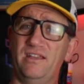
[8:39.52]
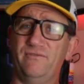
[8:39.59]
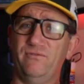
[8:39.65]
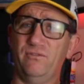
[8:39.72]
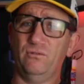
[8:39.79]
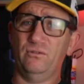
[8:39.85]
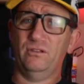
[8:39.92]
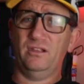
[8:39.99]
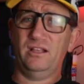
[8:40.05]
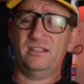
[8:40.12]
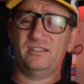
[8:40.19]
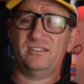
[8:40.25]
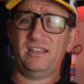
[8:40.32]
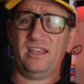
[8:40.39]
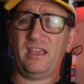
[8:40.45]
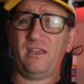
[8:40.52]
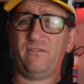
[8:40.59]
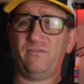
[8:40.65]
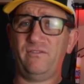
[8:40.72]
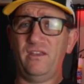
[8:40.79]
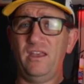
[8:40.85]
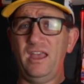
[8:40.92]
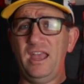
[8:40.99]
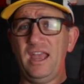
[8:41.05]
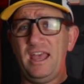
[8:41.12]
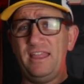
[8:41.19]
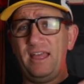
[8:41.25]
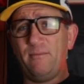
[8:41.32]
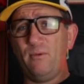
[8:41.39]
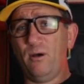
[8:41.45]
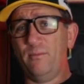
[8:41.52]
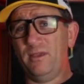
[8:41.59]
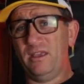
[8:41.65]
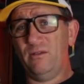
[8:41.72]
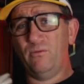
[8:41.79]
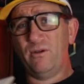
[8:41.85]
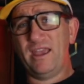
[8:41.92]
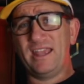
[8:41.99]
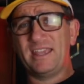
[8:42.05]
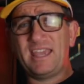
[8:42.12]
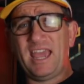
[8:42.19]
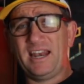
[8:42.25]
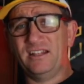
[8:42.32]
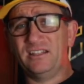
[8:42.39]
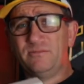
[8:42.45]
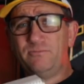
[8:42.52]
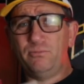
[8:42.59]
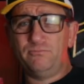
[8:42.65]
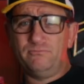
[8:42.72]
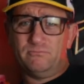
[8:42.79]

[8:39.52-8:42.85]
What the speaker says: full CF. And that might be where Canon's